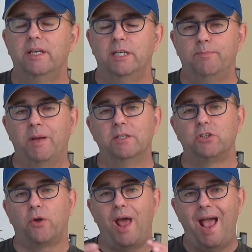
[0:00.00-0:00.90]
It depends
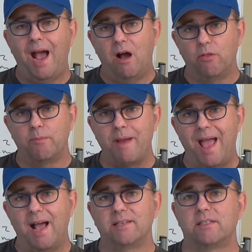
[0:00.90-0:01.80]
on how the
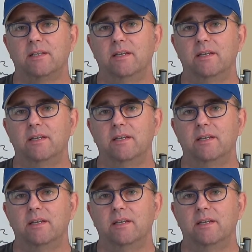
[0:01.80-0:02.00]
mass